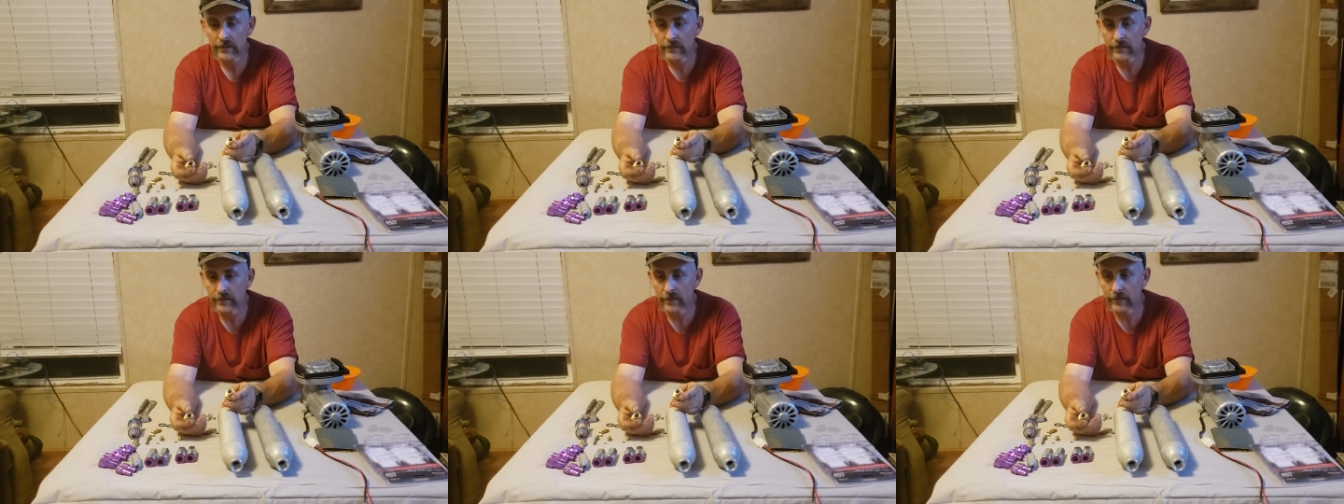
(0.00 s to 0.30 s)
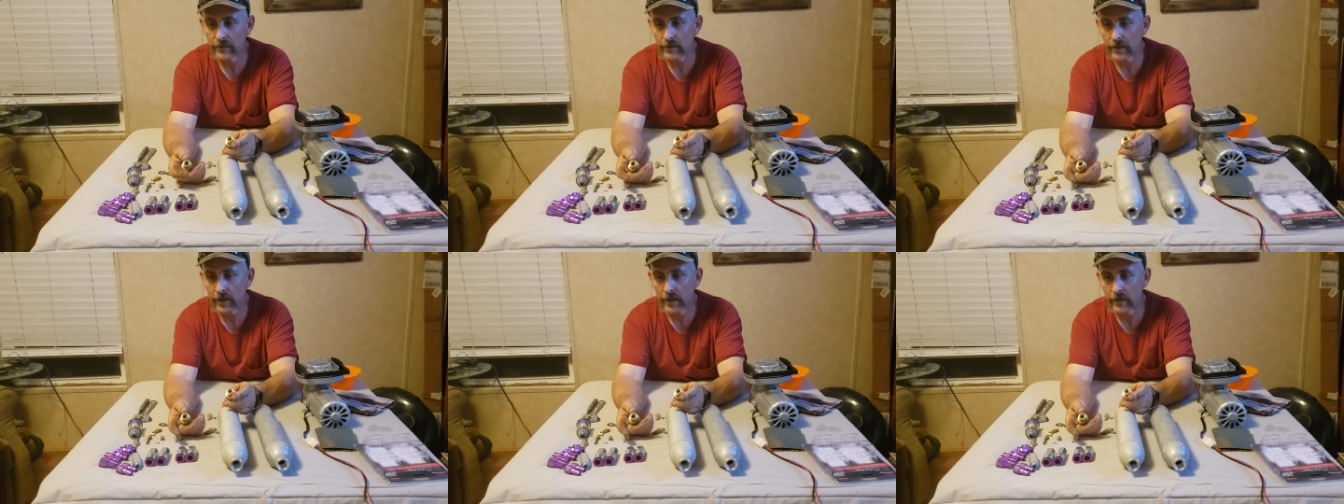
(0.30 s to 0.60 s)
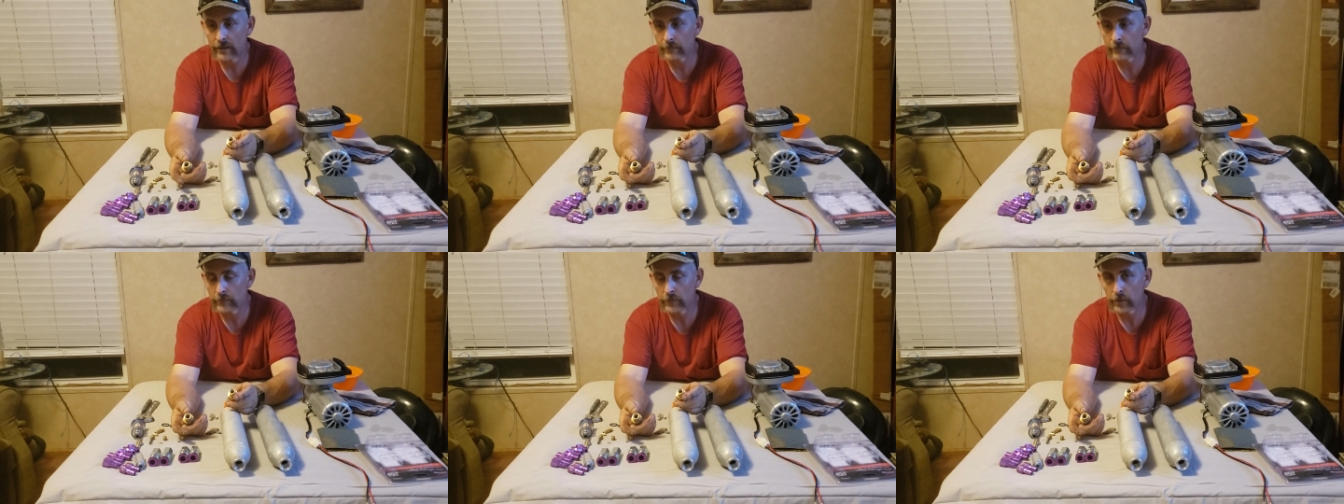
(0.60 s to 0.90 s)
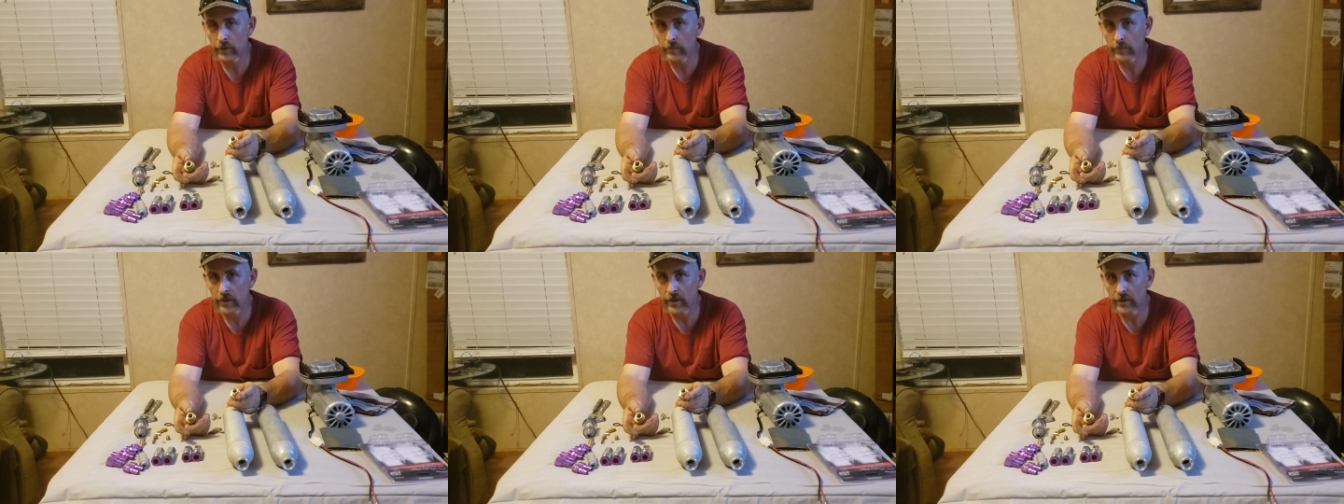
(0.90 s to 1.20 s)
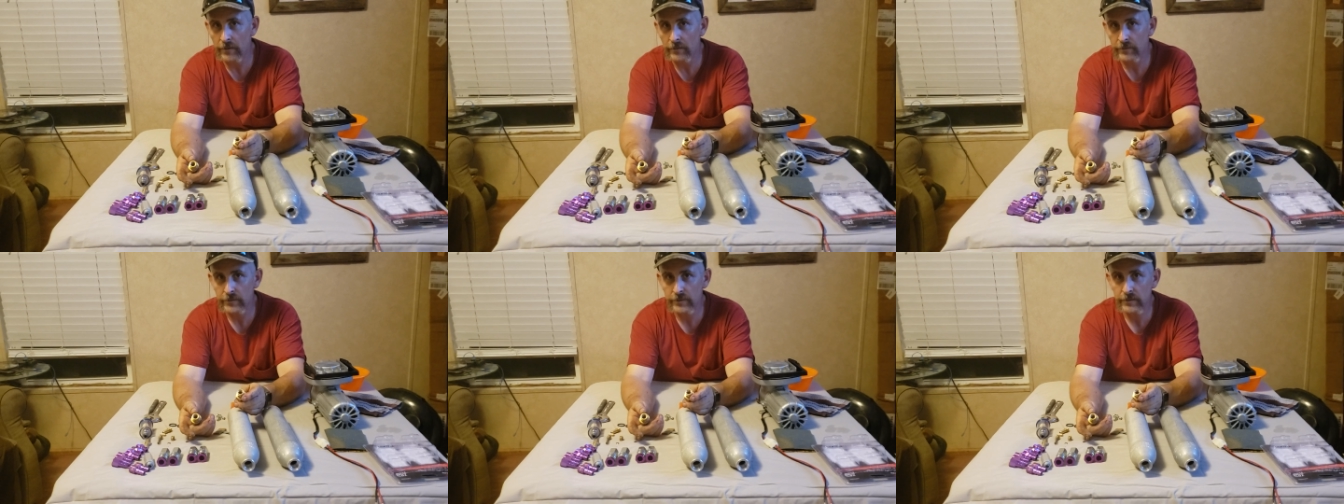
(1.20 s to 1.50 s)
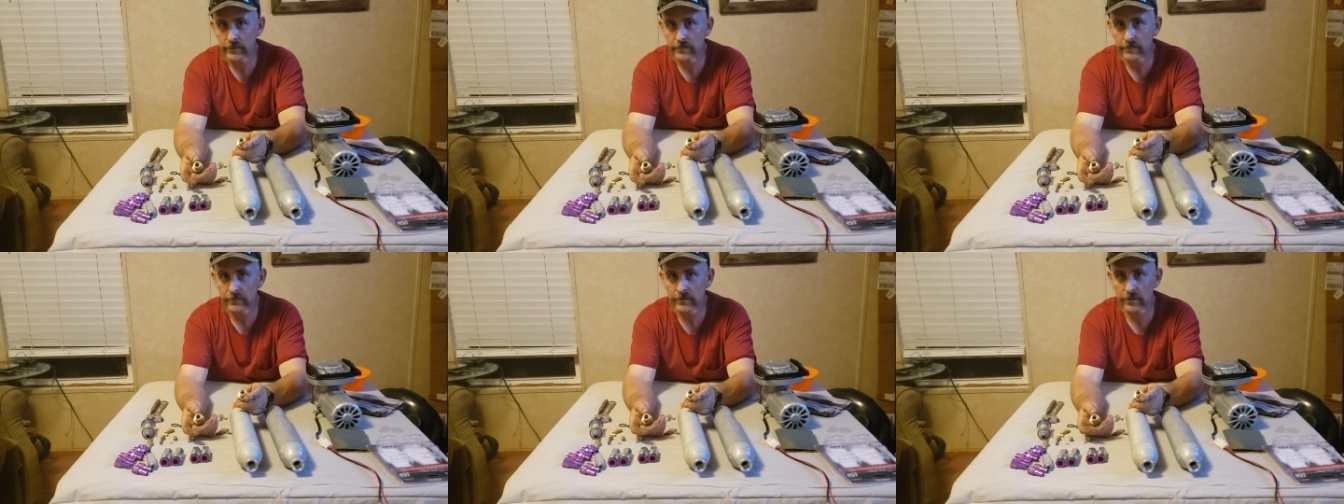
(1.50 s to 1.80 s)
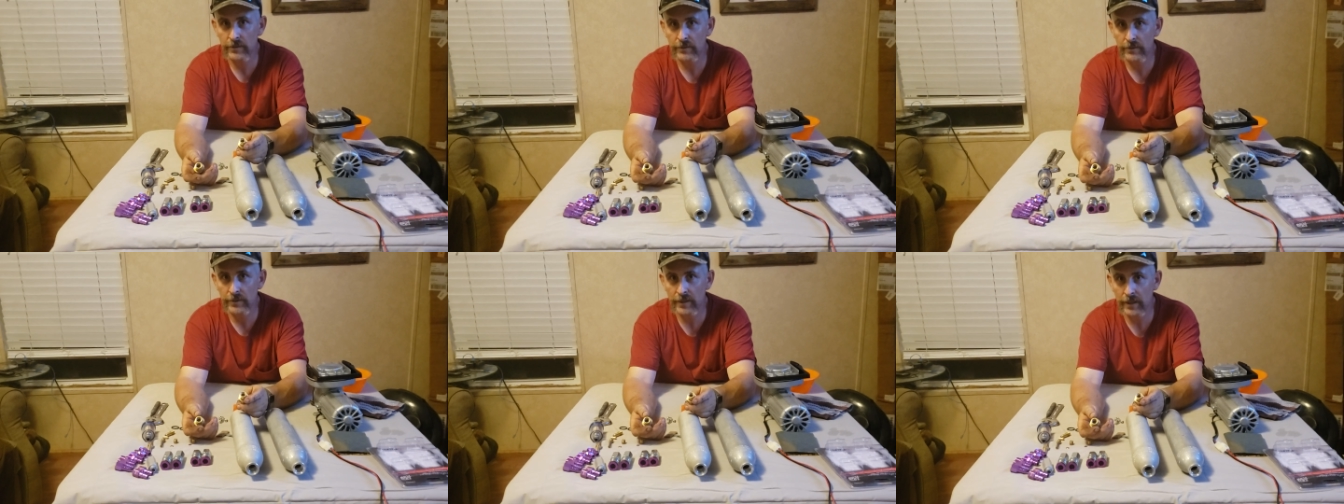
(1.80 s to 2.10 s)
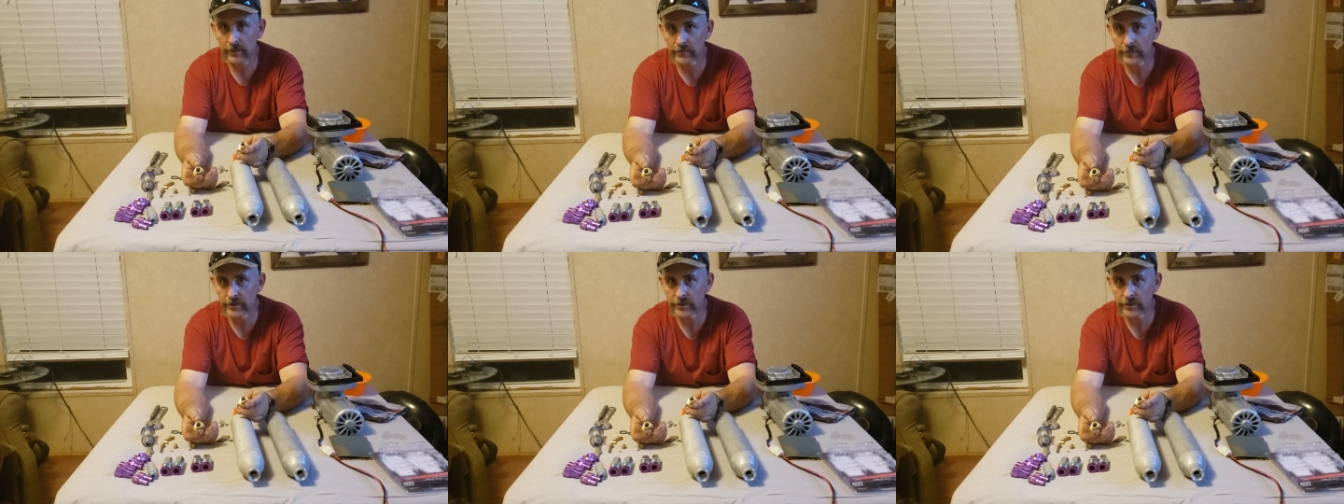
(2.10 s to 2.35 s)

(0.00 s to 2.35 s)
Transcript: They're the high flow models, so they're not